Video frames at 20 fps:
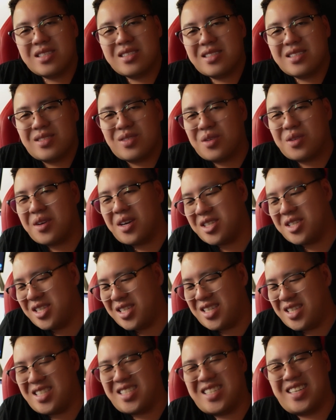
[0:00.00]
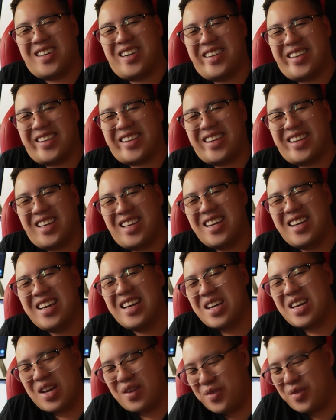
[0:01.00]
No questions, right?
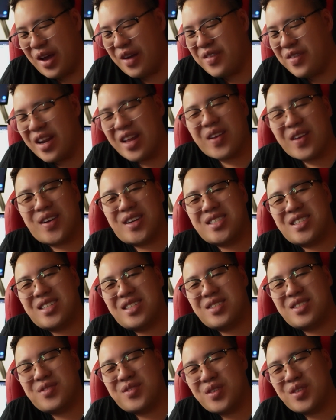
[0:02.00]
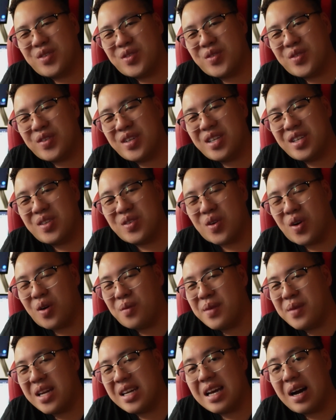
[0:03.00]
If you have any questions, feel free to
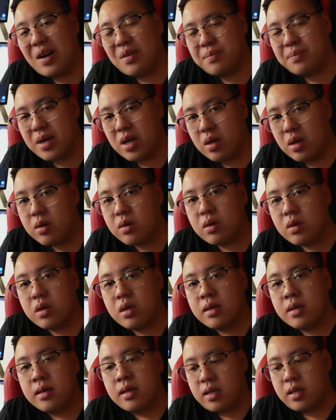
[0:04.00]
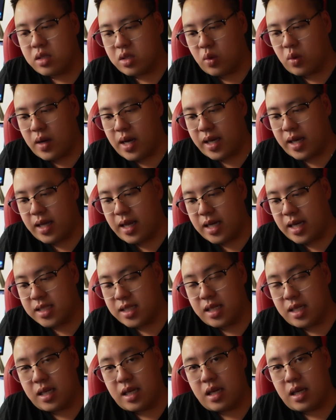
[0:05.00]
comment down below so I can actually